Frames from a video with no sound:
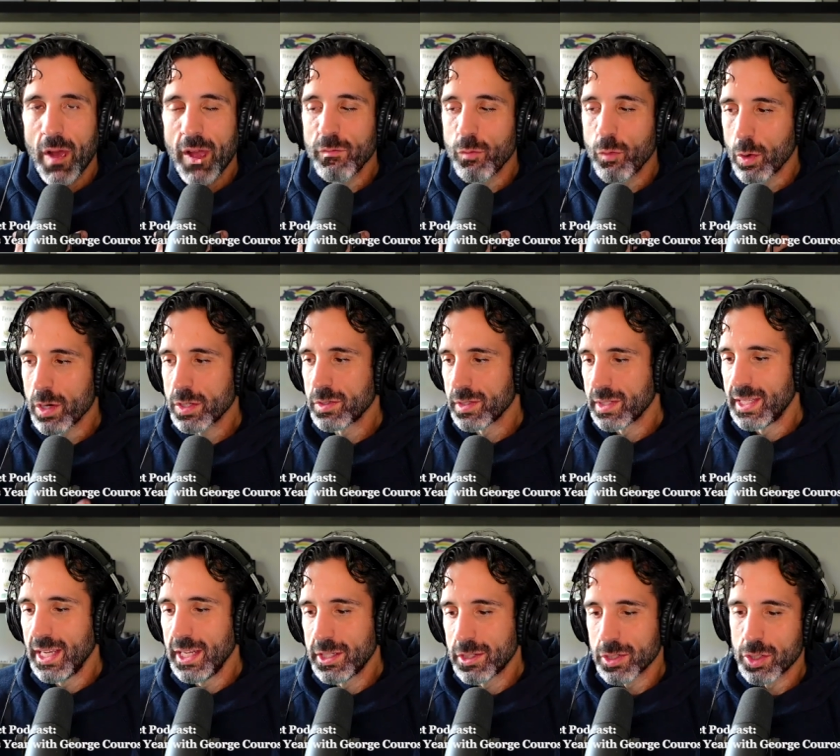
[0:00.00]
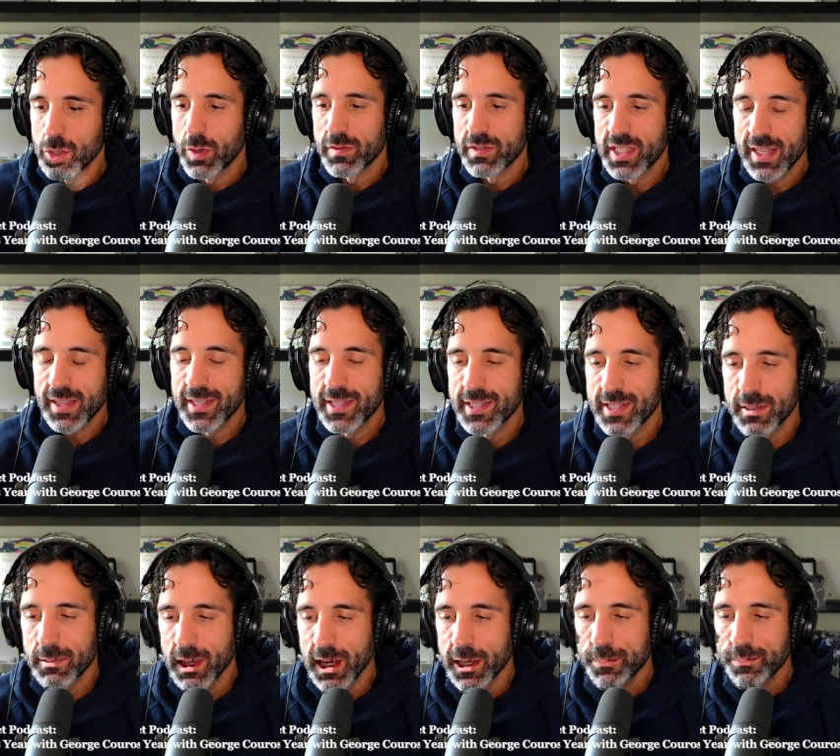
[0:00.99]
worked with teachers who have said this to
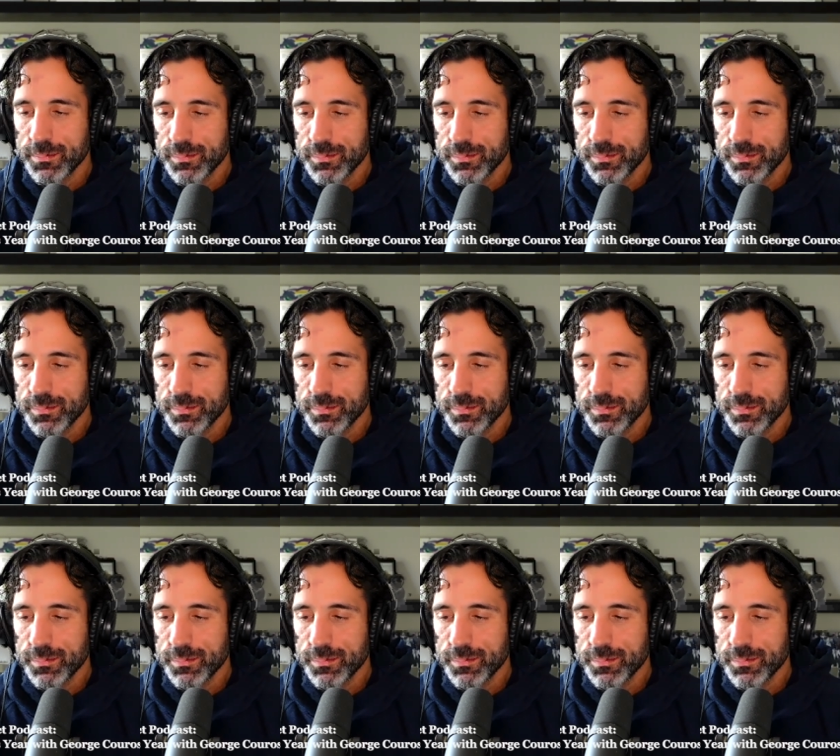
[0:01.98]
me.